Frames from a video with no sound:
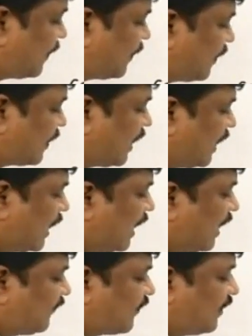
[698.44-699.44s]

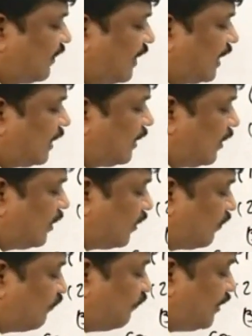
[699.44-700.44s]
Runoff river
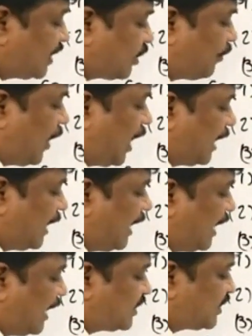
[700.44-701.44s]
with
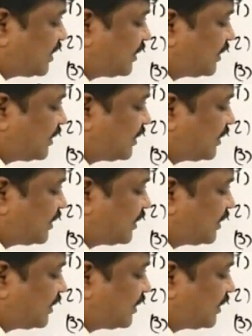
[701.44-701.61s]
pondage.